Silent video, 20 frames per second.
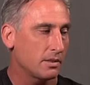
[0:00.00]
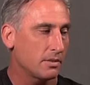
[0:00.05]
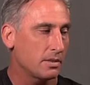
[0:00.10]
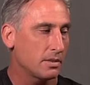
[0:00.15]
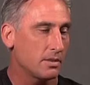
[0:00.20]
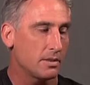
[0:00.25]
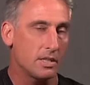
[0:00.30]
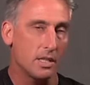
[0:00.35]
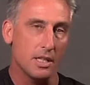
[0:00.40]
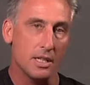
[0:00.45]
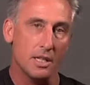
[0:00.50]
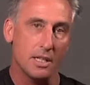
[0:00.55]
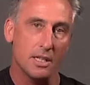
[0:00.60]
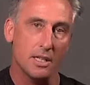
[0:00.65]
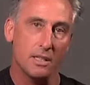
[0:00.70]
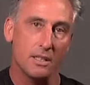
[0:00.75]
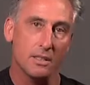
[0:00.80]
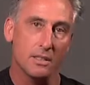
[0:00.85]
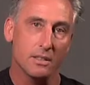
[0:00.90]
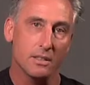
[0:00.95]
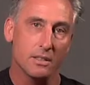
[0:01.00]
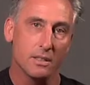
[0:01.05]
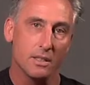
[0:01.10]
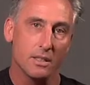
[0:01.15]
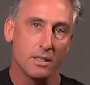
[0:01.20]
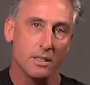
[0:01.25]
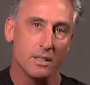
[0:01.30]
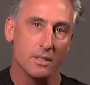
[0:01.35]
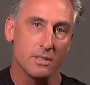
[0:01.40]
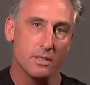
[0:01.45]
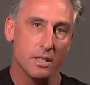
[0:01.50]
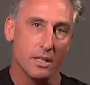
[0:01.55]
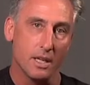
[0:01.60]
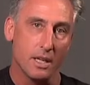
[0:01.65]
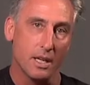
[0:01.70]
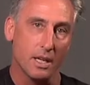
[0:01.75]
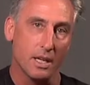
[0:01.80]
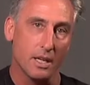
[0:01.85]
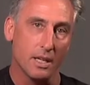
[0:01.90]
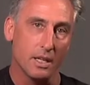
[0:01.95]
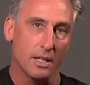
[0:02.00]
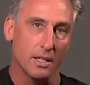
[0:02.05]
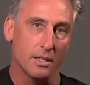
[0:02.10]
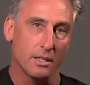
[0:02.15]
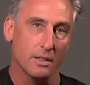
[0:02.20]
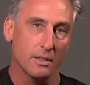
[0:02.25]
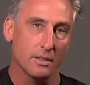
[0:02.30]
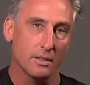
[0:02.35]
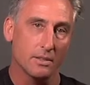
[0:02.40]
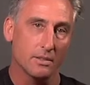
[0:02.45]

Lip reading: to D to A